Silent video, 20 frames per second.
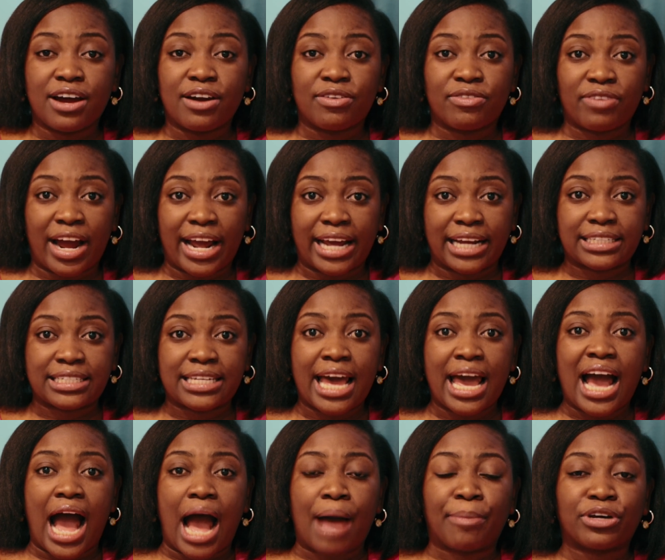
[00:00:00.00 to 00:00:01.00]
right?
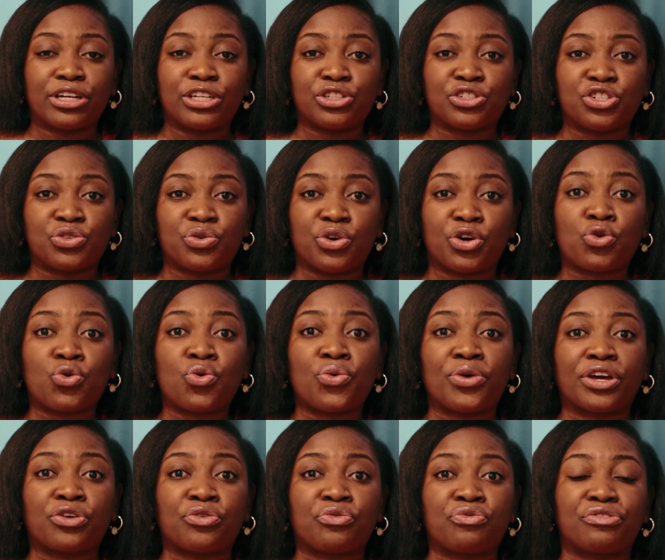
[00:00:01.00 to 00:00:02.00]
I'm going to do a
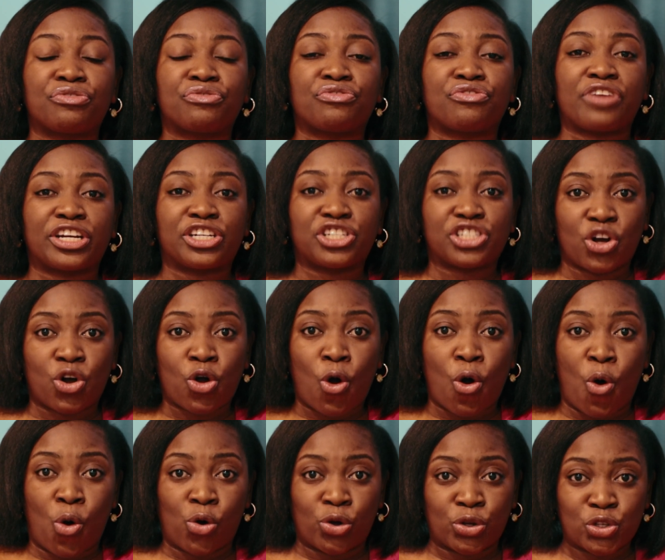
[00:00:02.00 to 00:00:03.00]
quick refresher
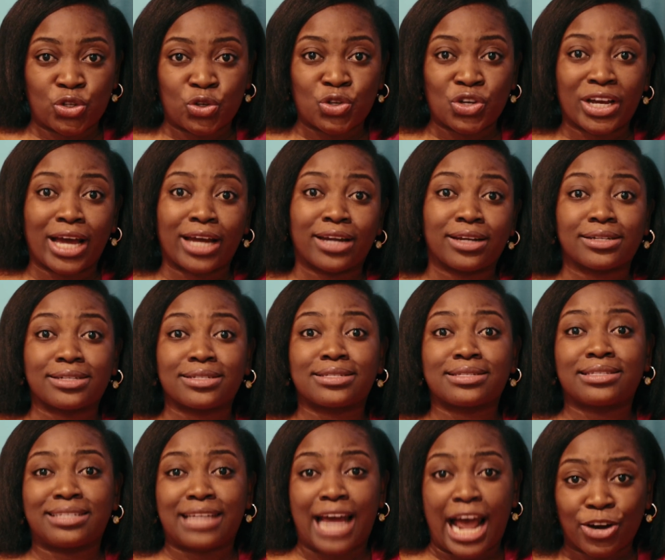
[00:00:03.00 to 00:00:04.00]
course so you can
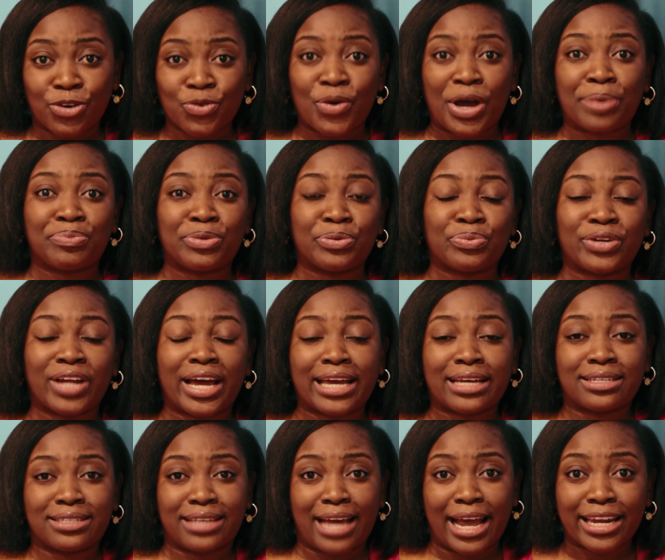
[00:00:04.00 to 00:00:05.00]
understand why people are
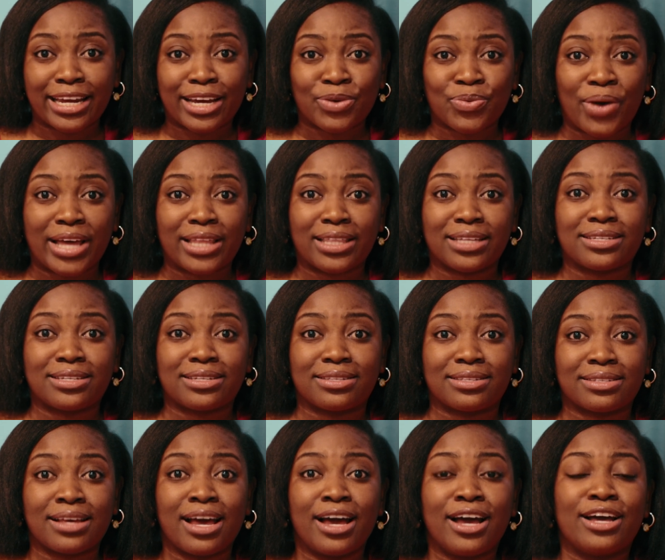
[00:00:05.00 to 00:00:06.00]
excited, why this
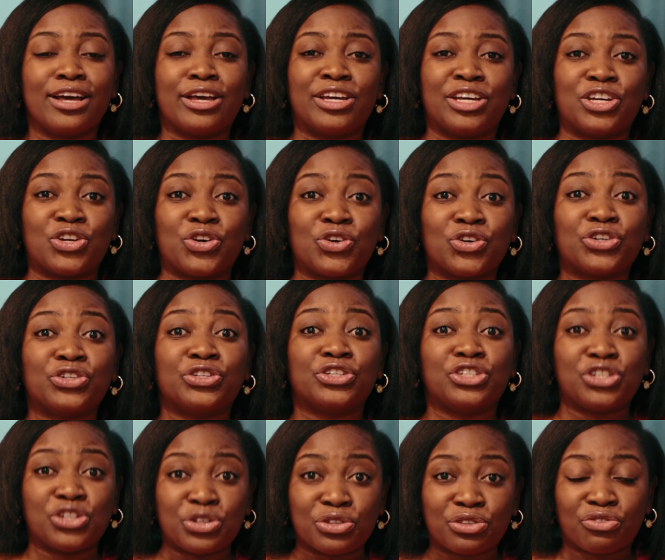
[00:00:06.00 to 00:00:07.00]
is, good
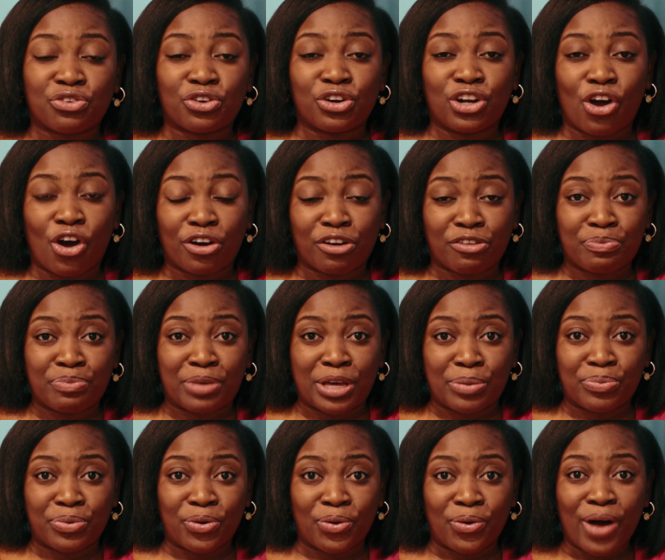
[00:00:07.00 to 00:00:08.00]
news for a lot of
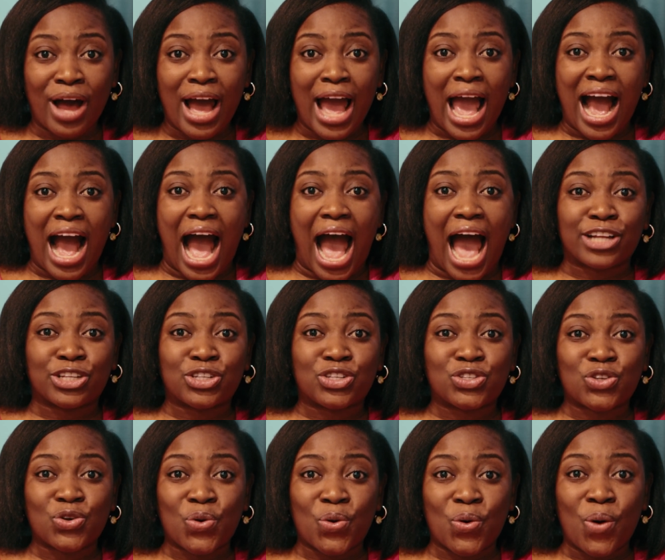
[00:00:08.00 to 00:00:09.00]
people. And
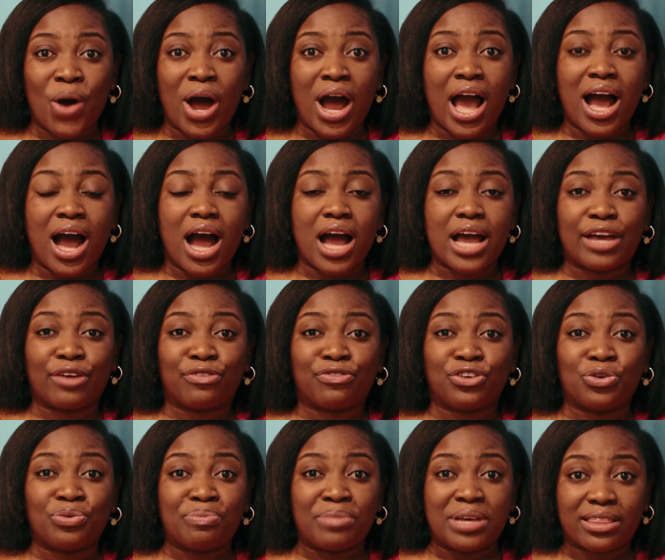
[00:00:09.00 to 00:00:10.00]
so
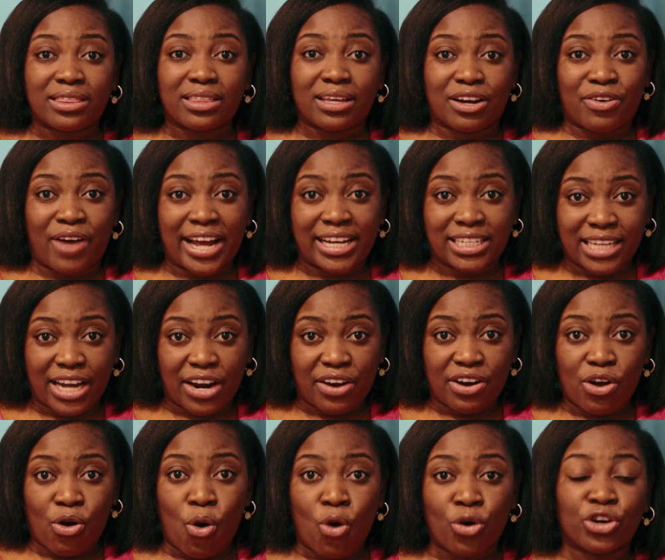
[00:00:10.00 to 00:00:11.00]
if you meet the
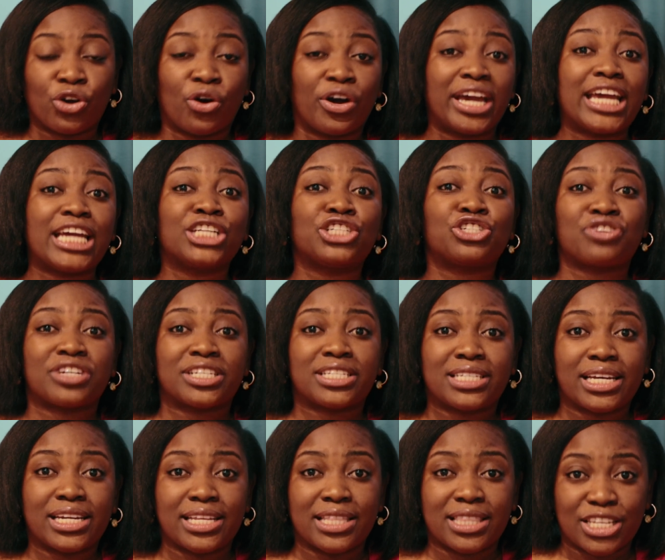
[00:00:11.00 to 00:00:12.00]
criteria or you're
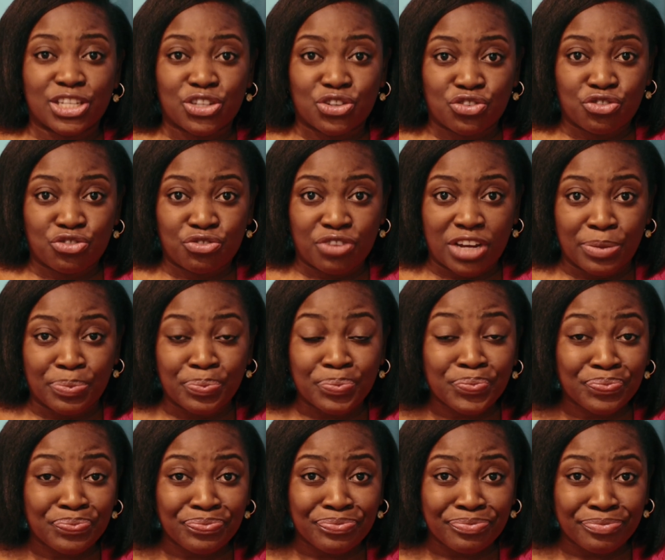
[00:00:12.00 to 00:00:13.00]
interested in this stream,